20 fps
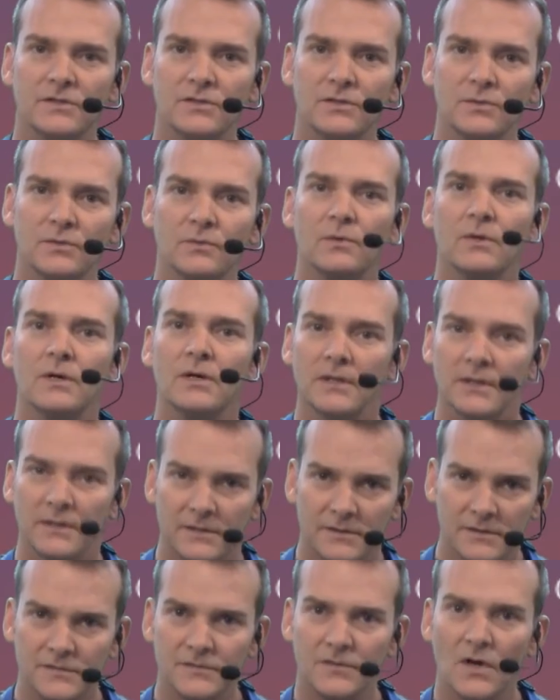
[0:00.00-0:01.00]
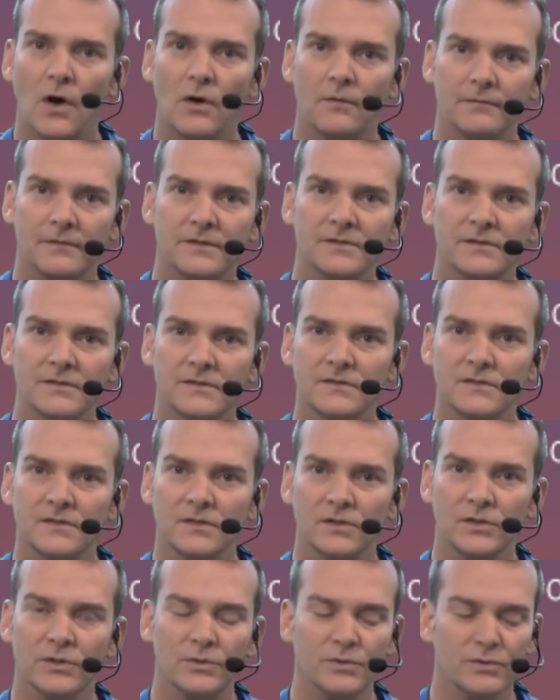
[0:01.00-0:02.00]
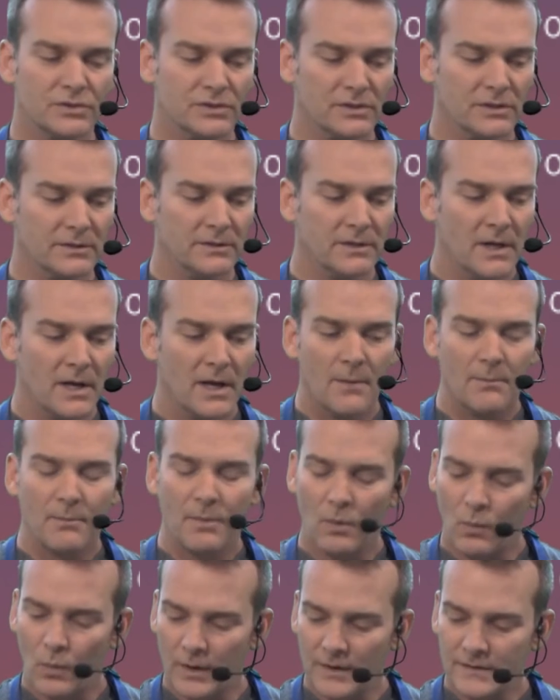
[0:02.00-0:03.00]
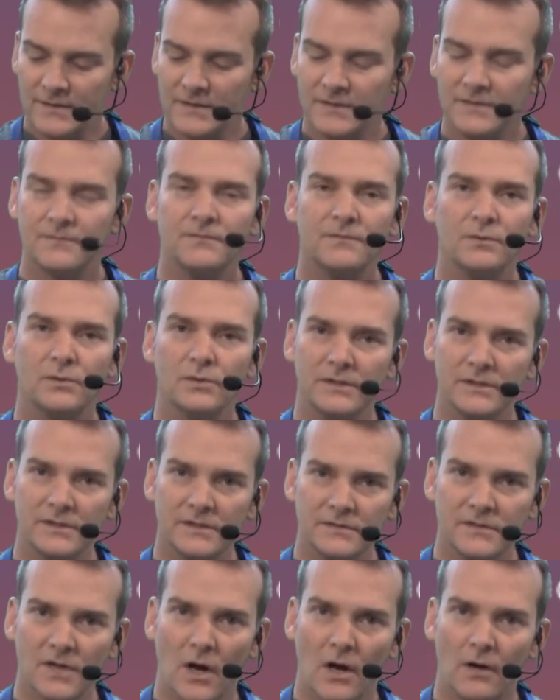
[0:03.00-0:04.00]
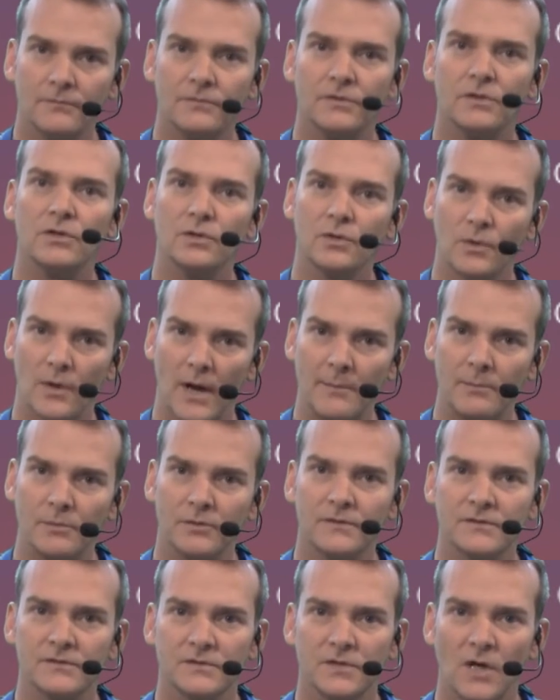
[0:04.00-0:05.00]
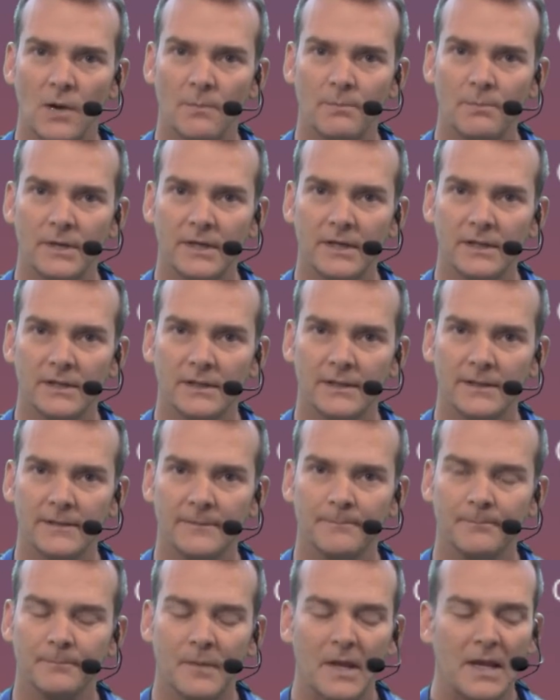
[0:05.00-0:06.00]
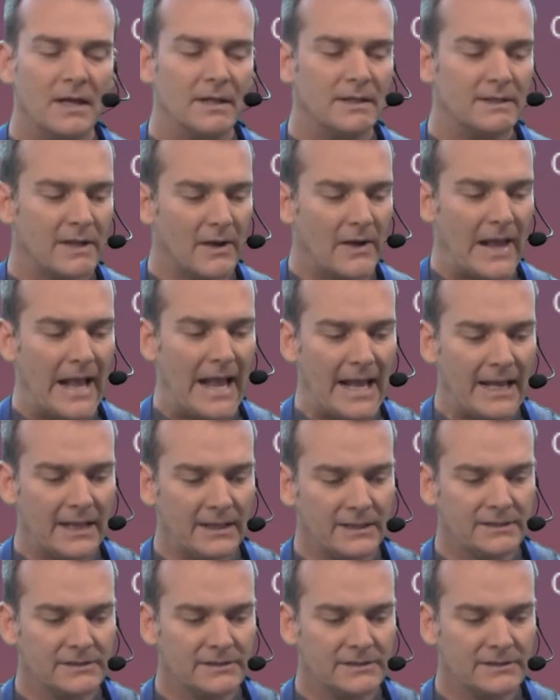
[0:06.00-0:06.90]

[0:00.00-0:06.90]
to dissolve into solution, but once it's fully dissolved, you're able to start pickling. Now, any